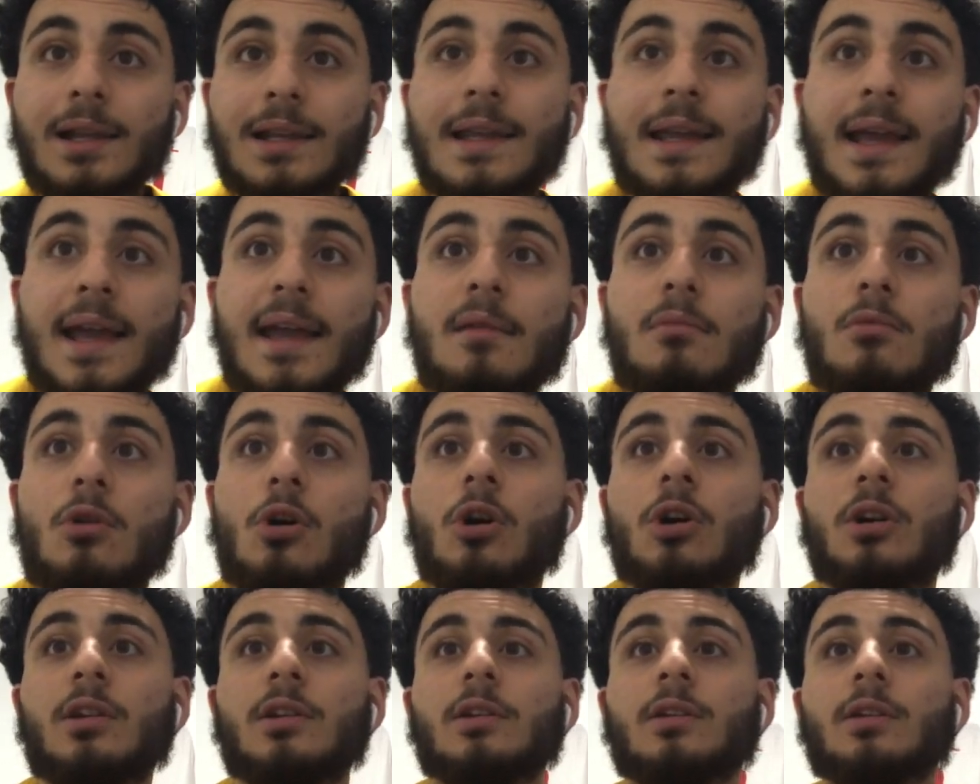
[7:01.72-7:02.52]
game
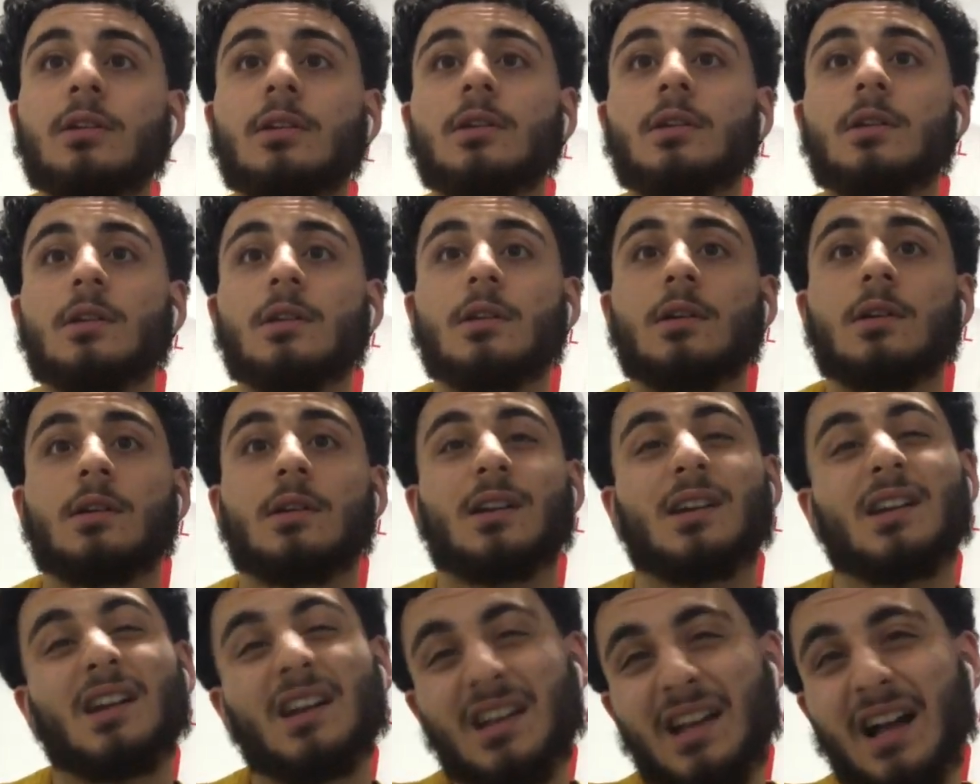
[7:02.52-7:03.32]
on.
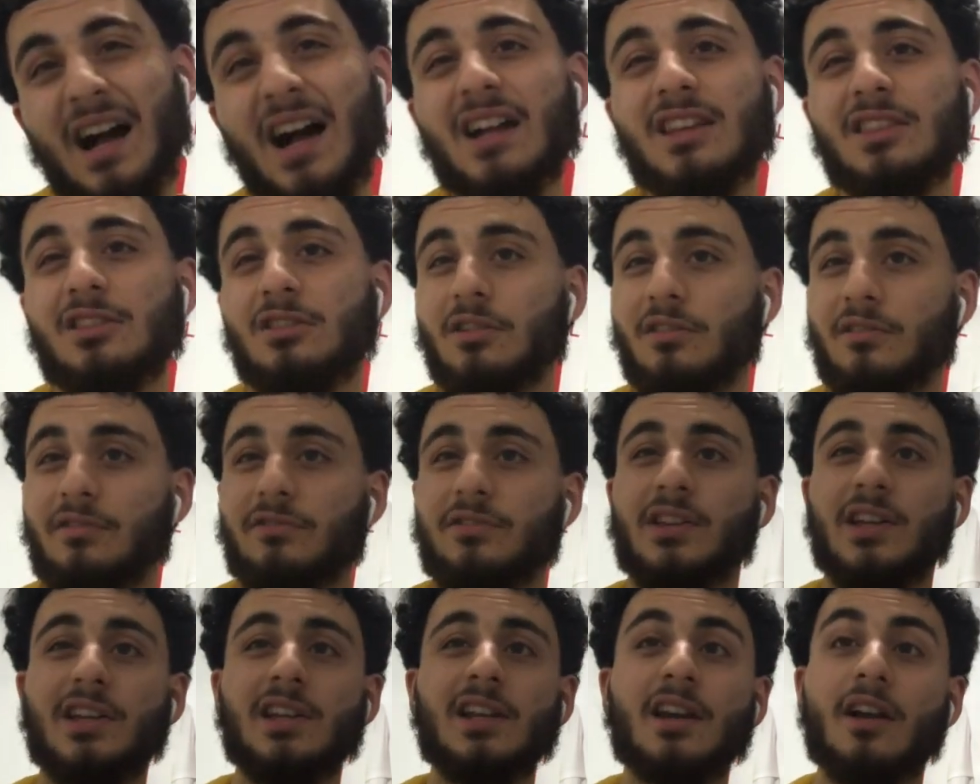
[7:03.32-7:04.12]
Kind of.
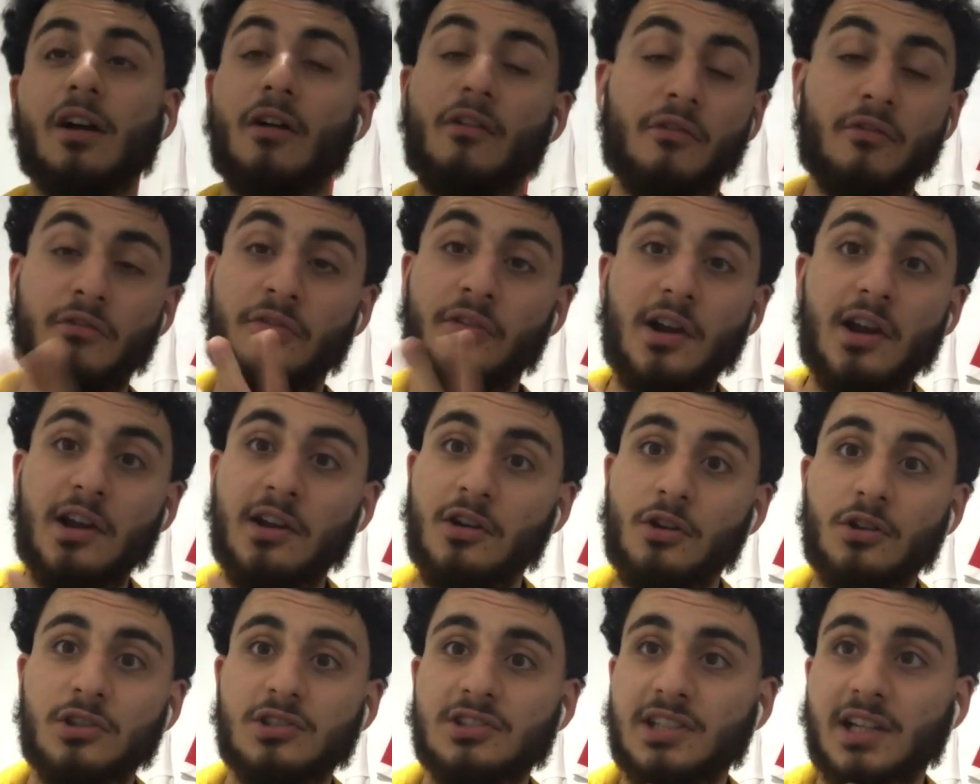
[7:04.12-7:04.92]
They need a very
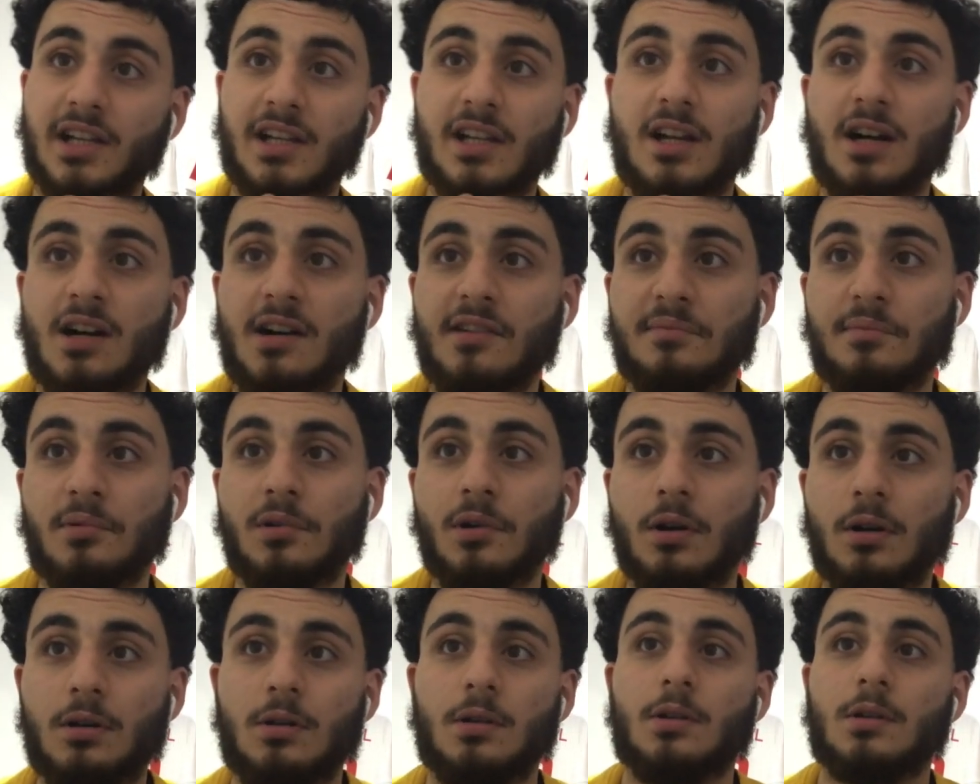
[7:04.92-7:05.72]
good second half,
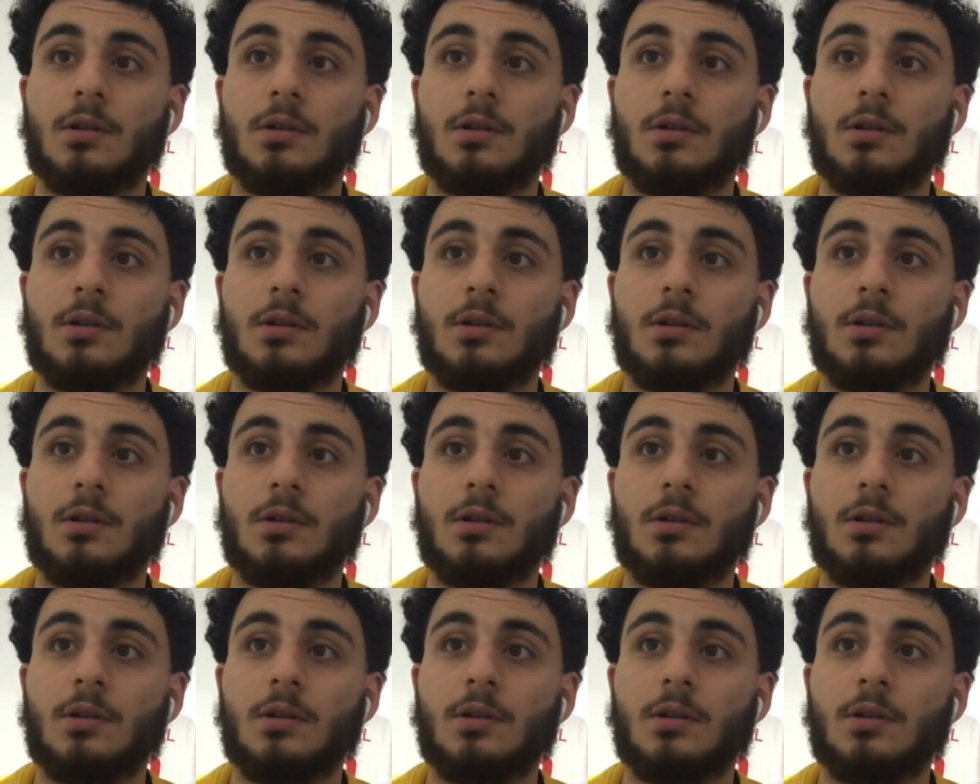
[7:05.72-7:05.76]
bro.